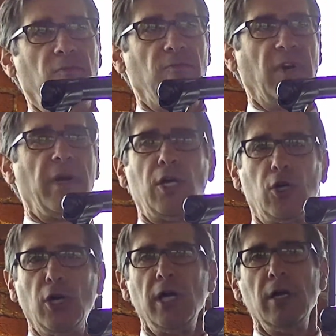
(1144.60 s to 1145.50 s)
very
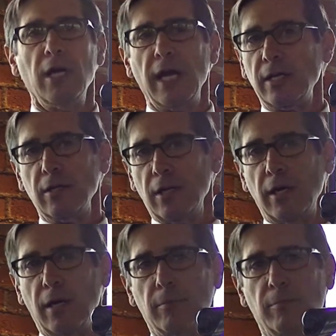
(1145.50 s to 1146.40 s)
good
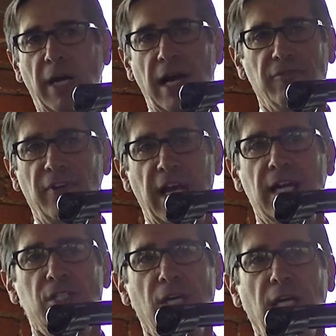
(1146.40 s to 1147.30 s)
at bond
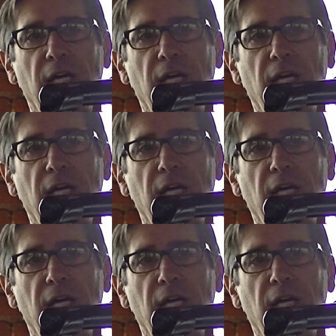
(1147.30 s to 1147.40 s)
financing.